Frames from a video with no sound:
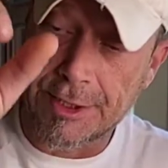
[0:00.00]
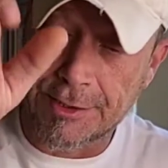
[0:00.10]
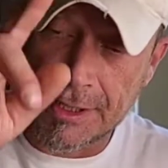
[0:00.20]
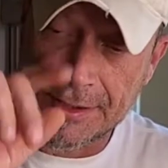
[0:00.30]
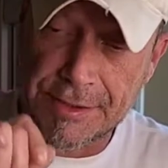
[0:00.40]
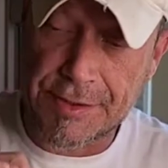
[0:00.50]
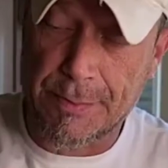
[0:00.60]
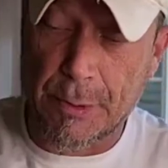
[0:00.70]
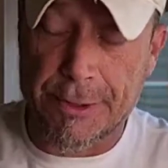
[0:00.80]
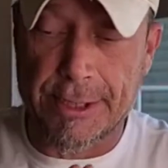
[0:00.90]
You're not
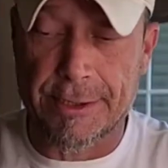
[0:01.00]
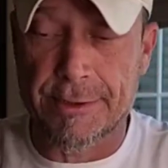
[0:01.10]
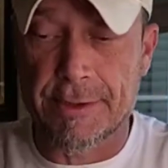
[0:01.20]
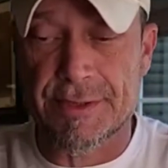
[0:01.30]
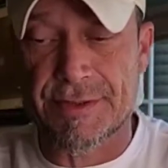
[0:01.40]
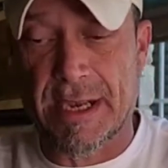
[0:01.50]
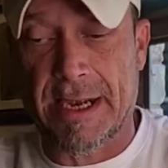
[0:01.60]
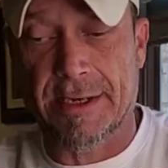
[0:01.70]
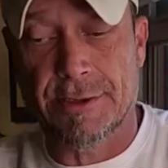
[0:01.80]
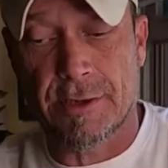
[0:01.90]
disappointed, you're not
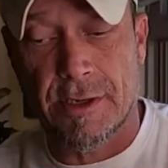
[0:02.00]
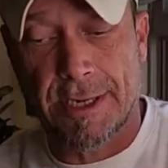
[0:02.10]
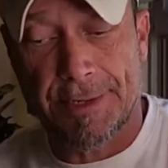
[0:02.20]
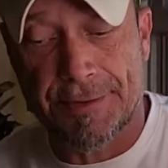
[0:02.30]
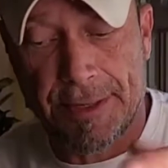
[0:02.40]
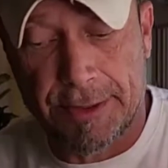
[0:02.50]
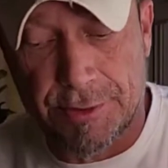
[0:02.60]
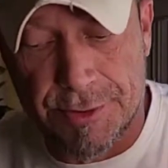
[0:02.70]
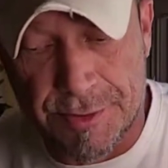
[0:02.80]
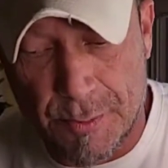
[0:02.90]
sad, you're not anything,
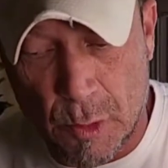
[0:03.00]
you're just